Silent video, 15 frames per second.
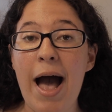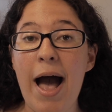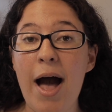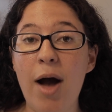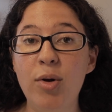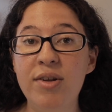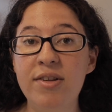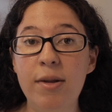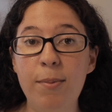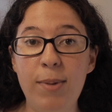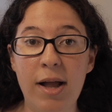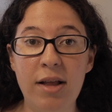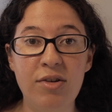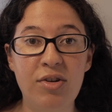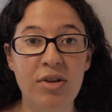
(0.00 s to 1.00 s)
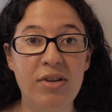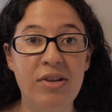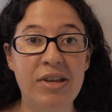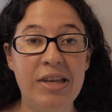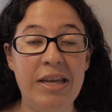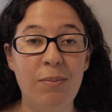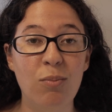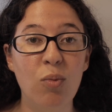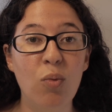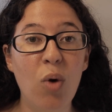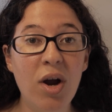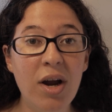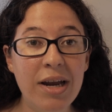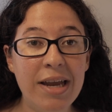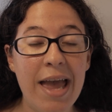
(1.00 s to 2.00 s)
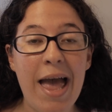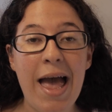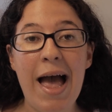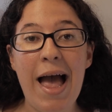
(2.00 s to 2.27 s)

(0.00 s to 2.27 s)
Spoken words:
How does the pension scheme work?